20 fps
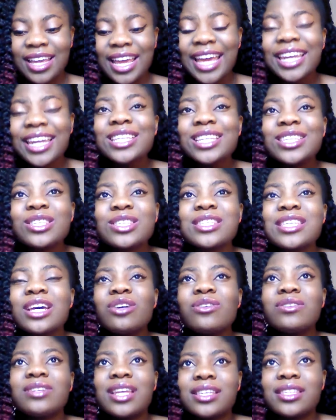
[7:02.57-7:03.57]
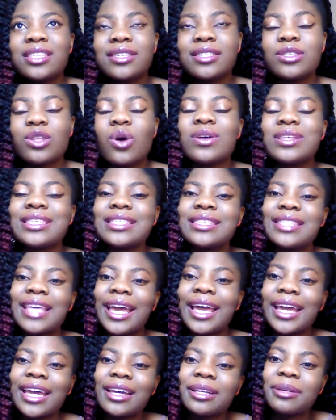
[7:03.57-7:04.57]
It is, singleness is not a
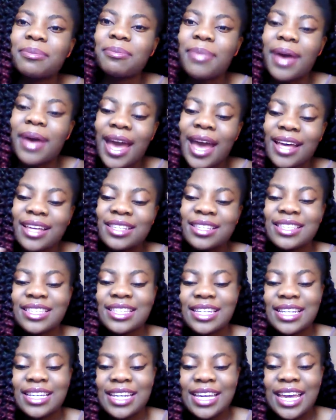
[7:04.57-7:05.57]
second best.